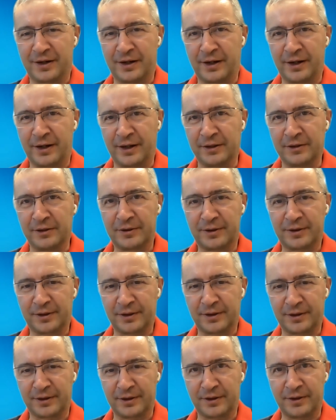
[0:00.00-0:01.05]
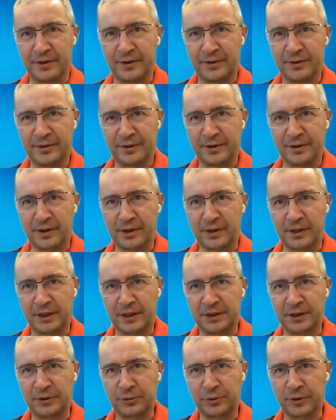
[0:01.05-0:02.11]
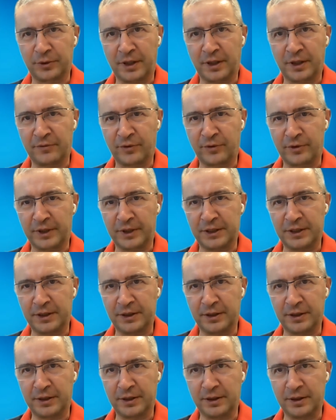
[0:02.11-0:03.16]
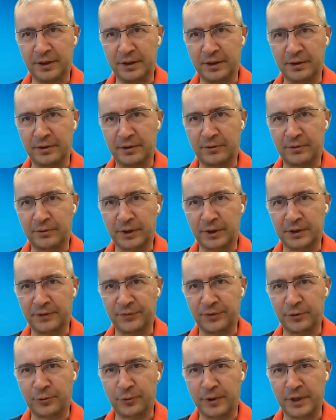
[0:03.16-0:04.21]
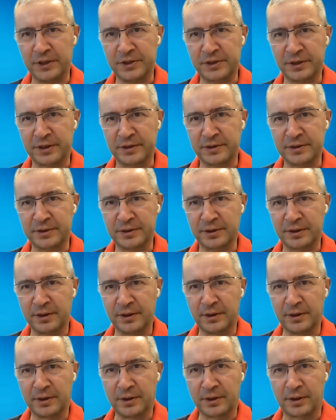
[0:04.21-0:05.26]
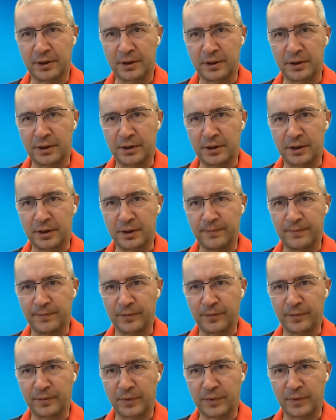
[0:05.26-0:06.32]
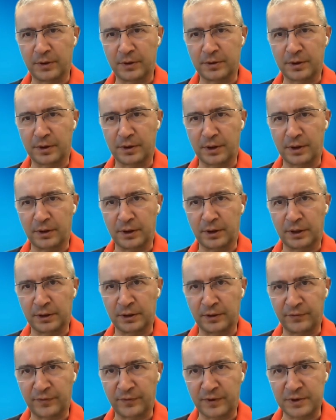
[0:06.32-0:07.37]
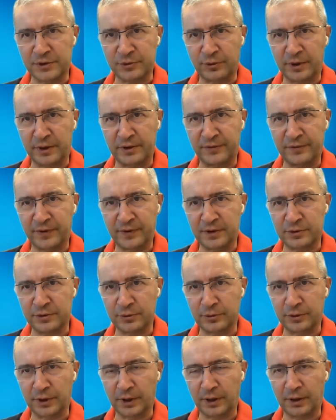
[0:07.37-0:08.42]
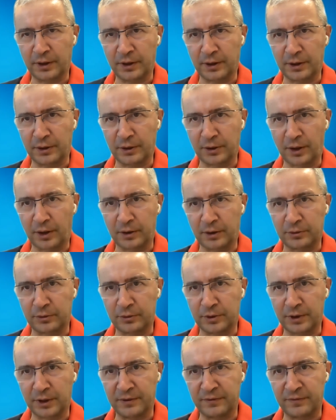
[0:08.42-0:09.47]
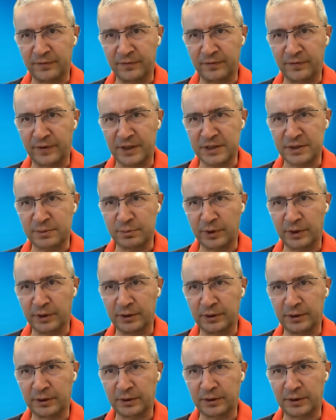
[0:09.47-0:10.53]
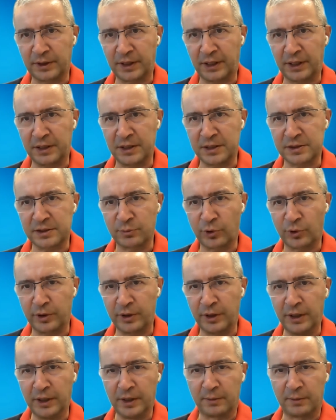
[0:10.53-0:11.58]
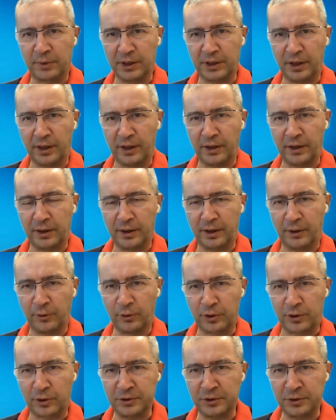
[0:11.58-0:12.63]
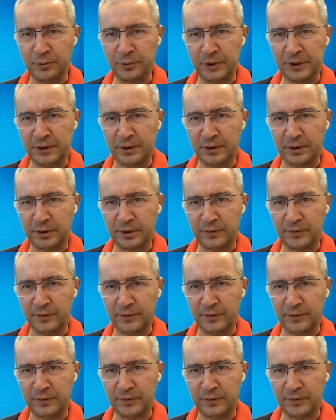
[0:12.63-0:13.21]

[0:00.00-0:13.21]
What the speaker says: And glad that we have already quite a few questions. And the first one refers to the investment techniques more. But I will continue with